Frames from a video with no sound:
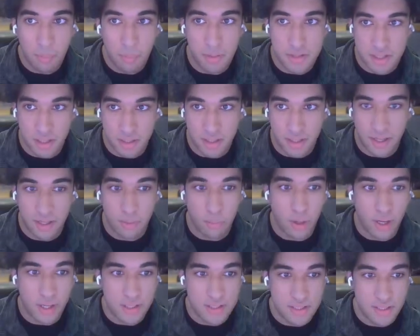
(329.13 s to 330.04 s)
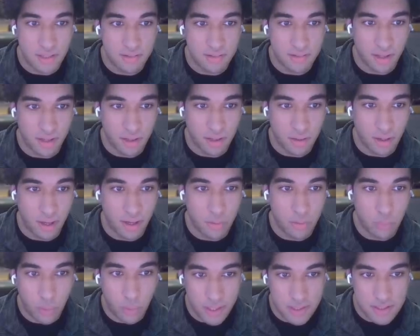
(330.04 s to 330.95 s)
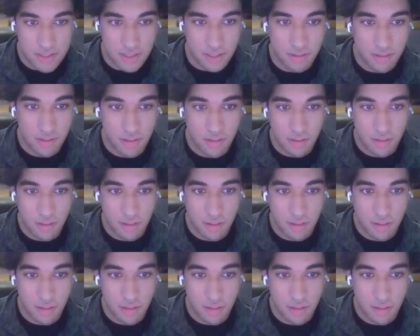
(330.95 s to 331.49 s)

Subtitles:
But today what I did is I waited